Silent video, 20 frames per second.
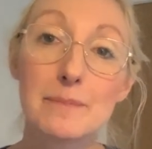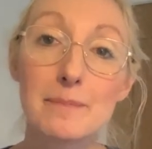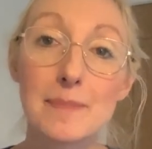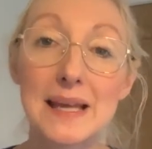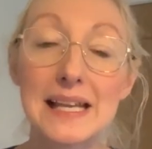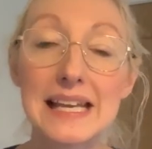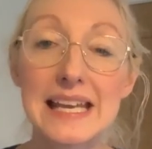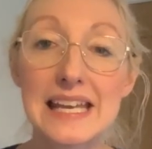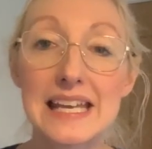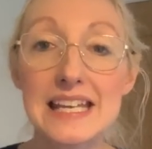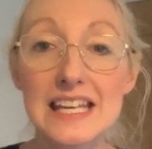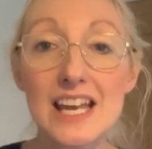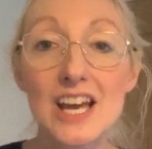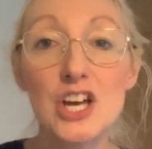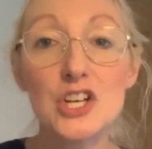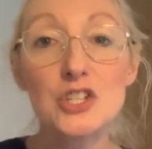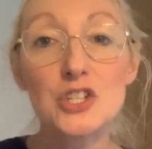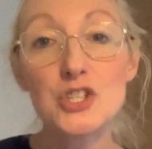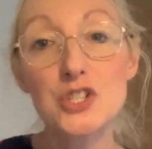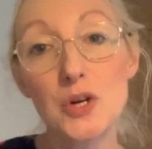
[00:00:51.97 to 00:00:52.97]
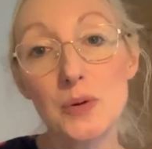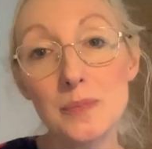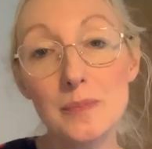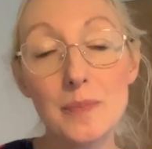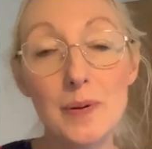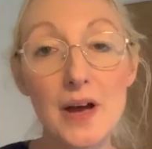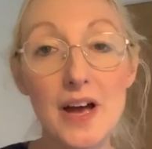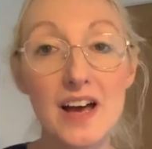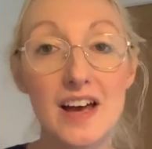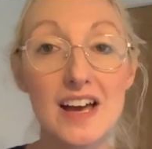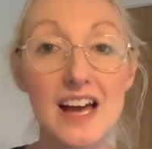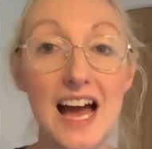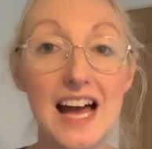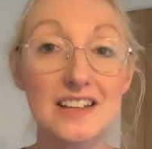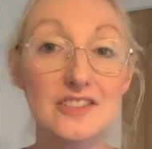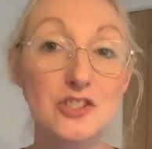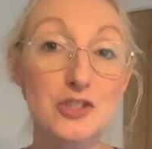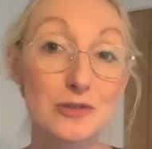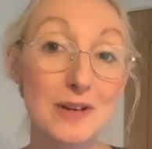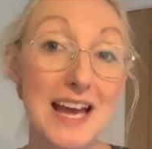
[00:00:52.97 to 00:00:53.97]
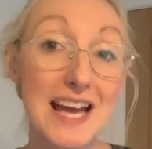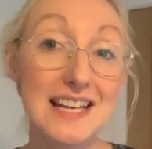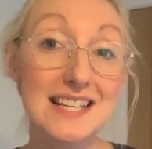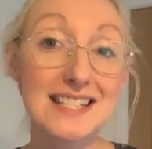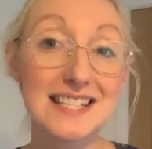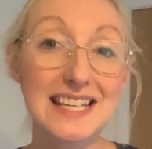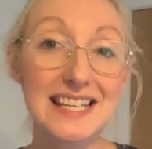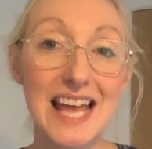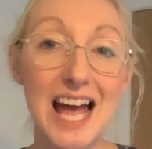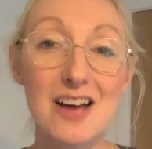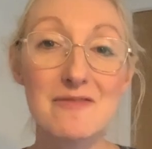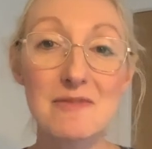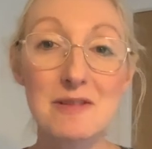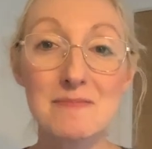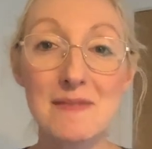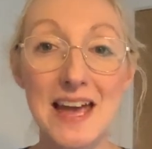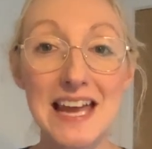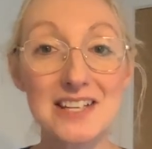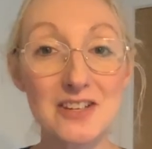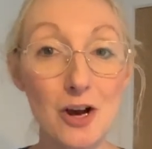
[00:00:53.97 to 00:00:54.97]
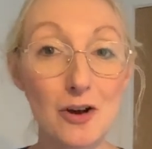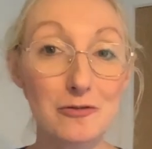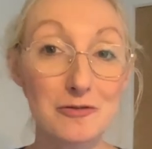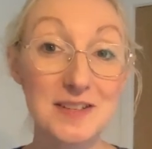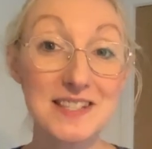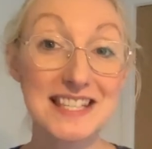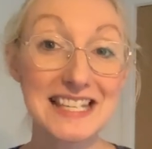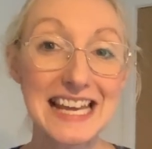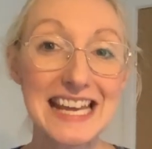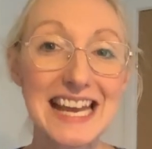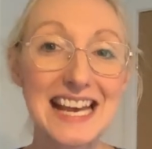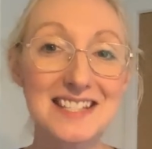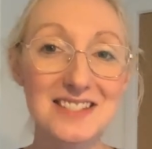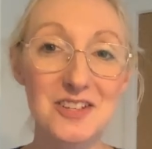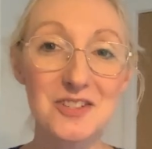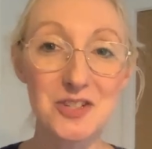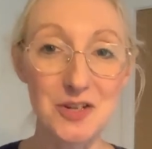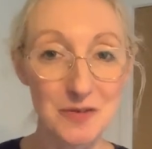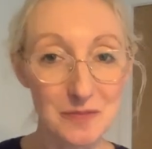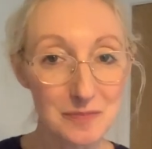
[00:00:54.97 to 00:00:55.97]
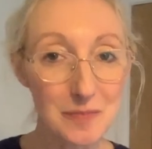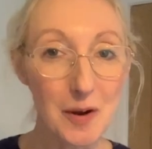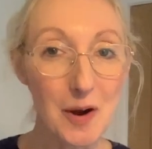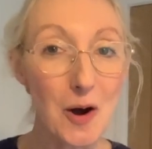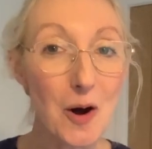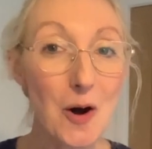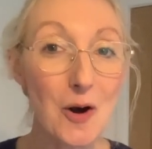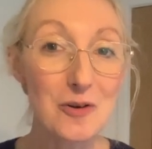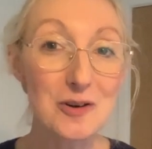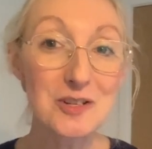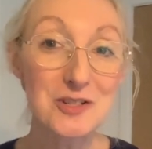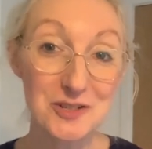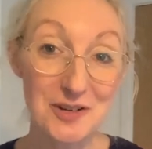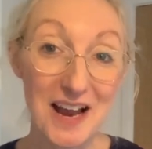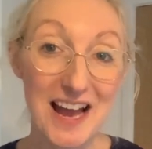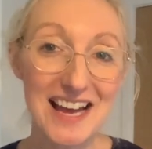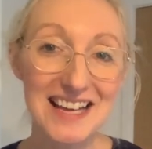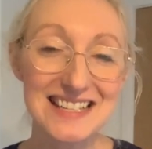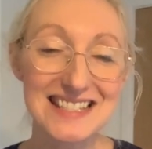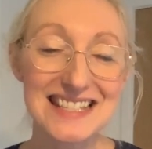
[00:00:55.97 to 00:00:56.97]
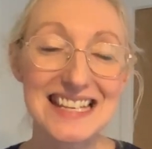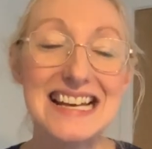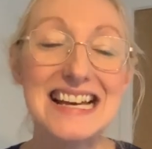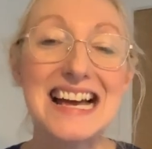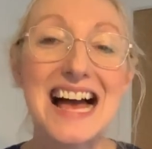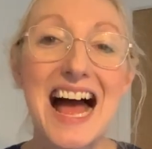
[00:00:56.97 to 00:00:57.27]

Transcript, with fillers: Billie jumper and dress can be made obviously as a jumper or a dress